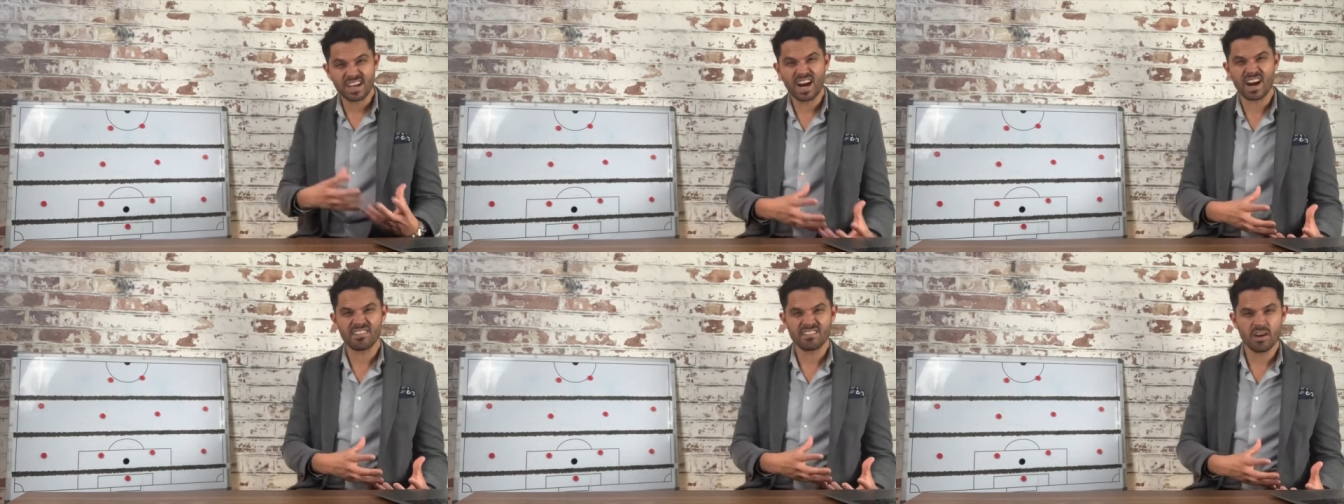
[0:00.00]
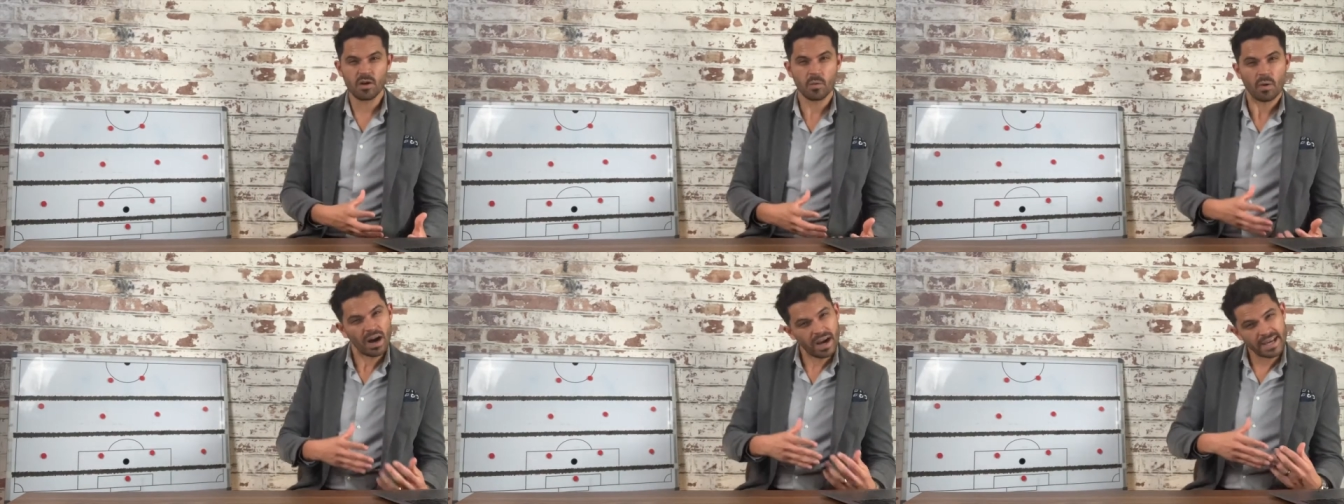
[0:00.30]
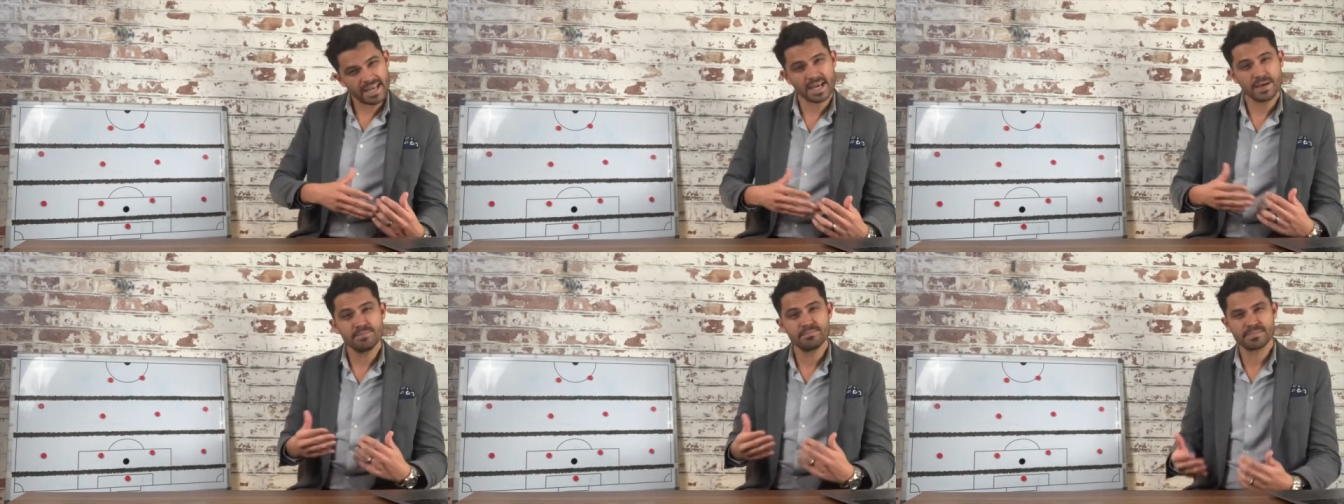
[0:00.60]

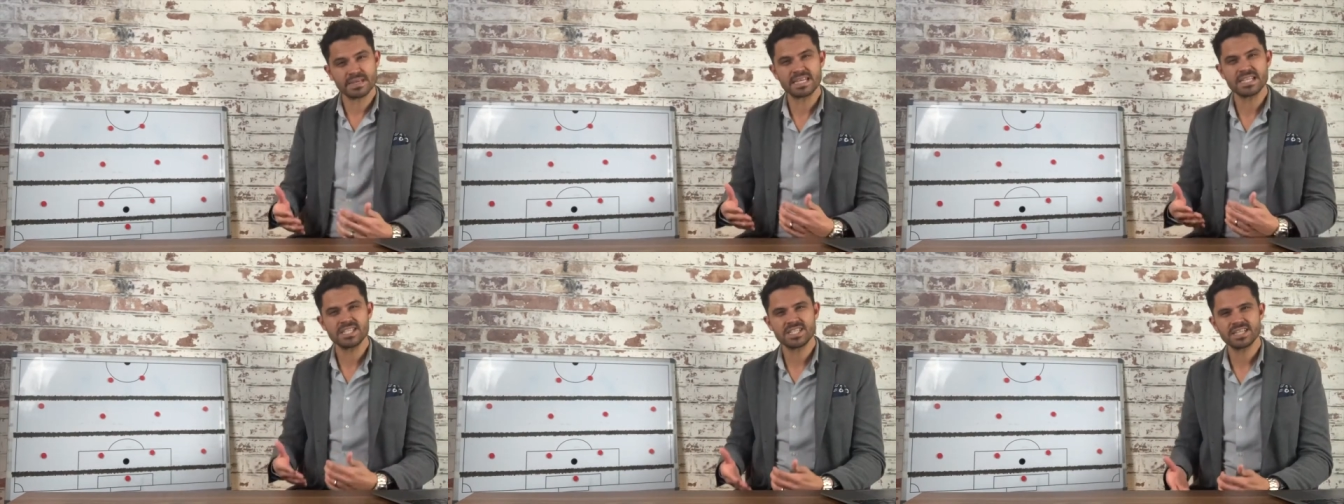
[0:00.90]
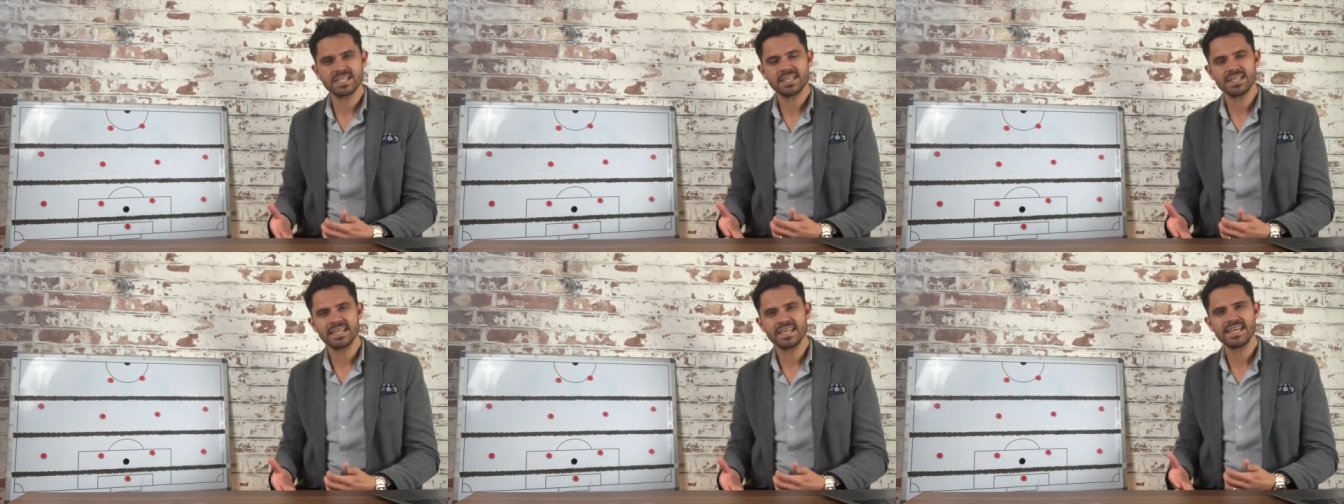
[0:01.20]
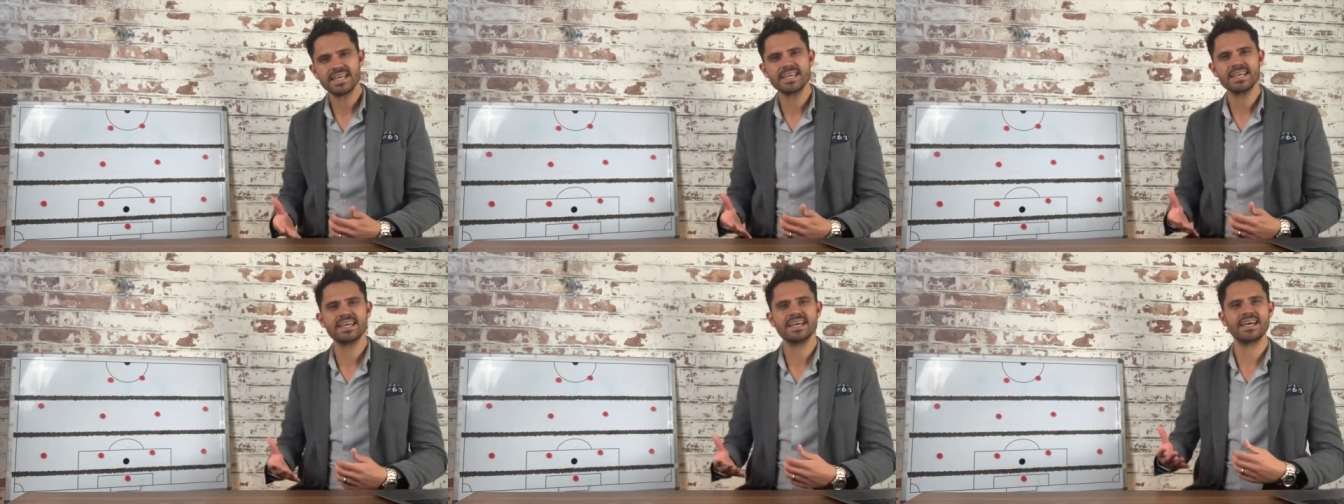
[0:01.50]
ROI
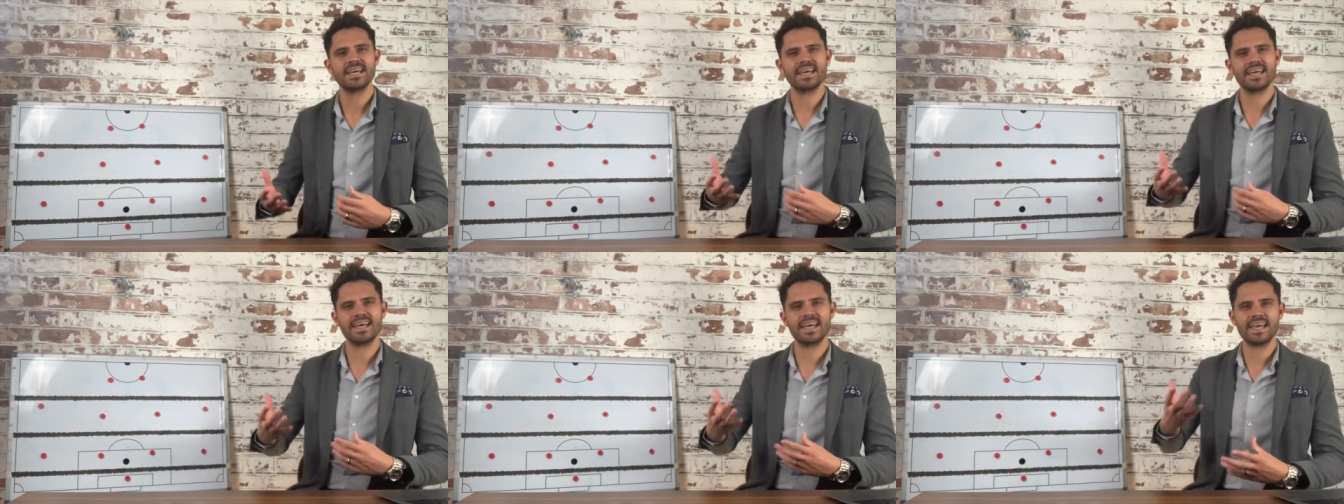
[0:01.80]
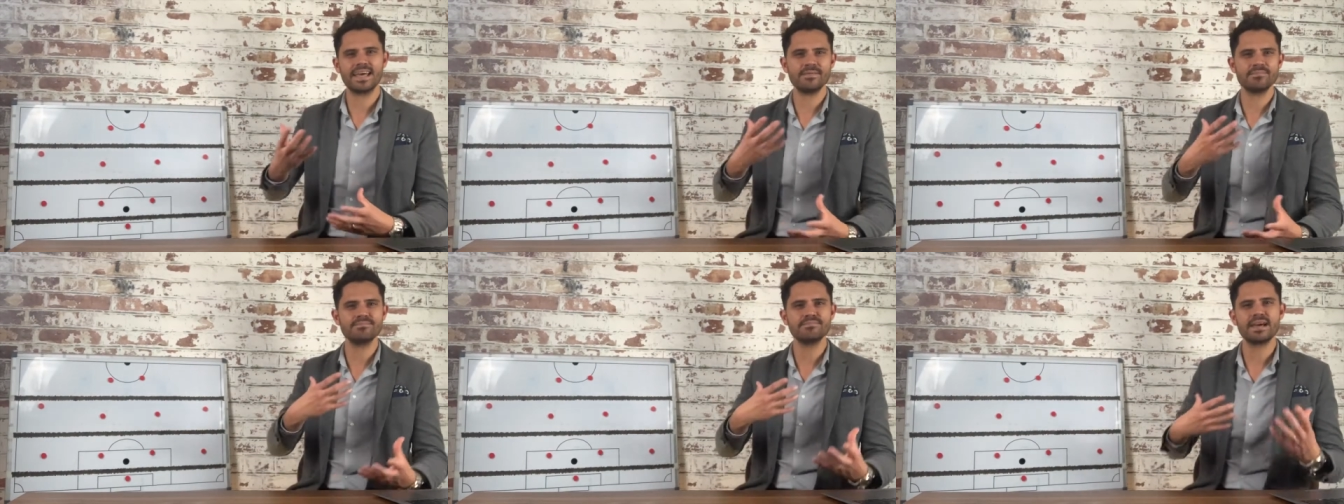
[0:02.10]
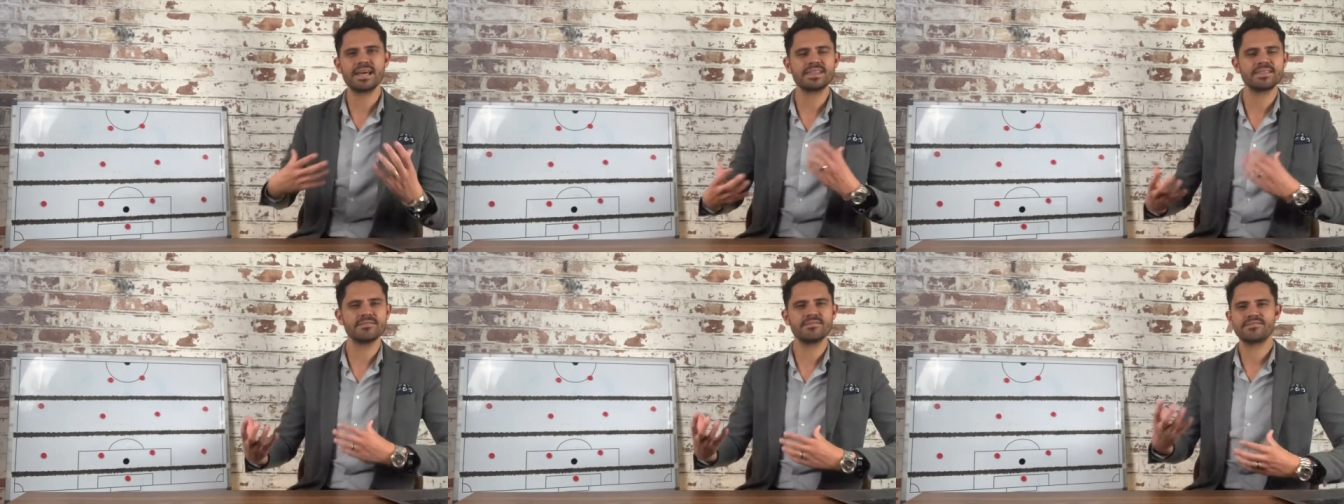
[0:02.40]
immediately, it
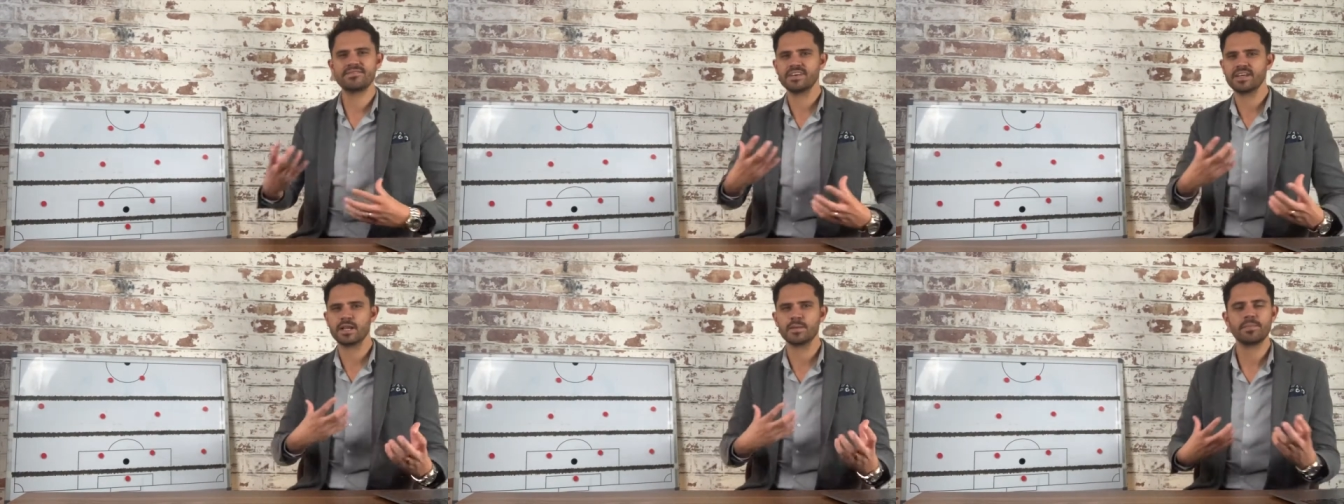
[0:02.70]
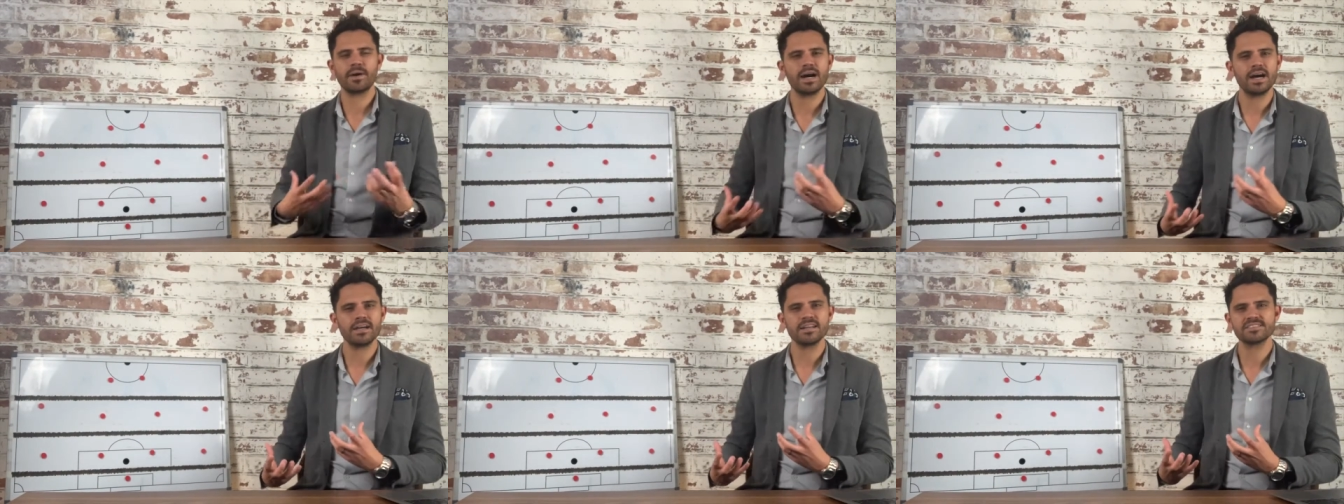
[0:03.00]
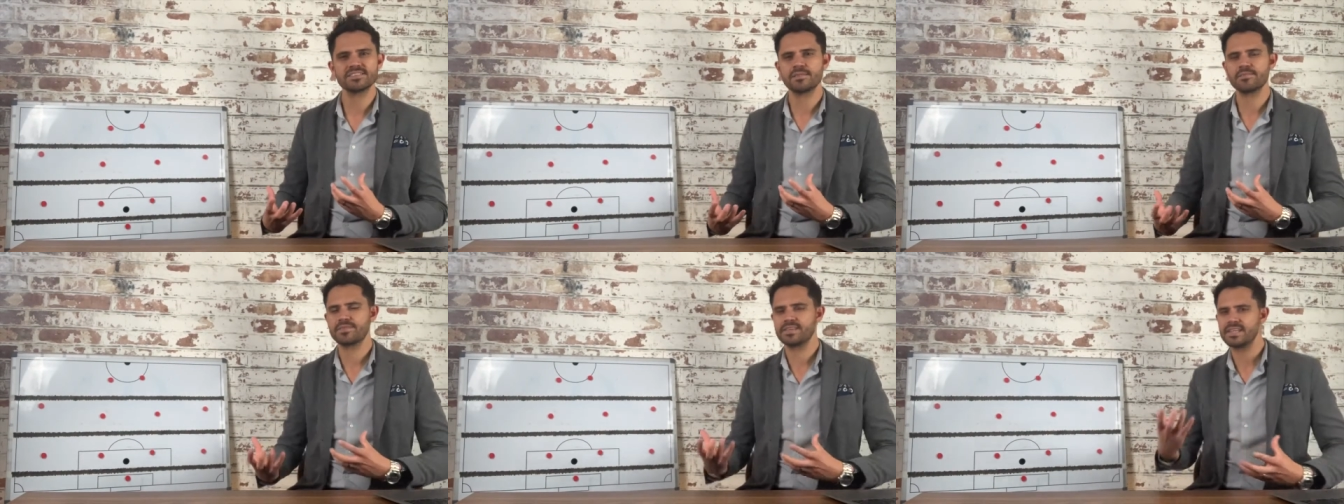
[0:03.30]
made them feel a part of
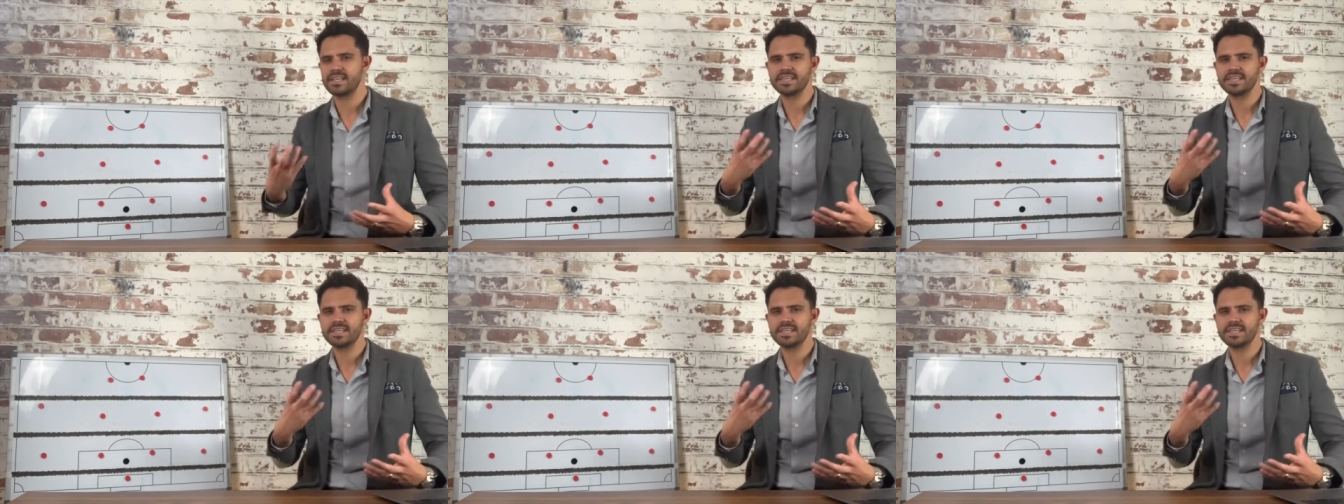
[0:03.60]
something.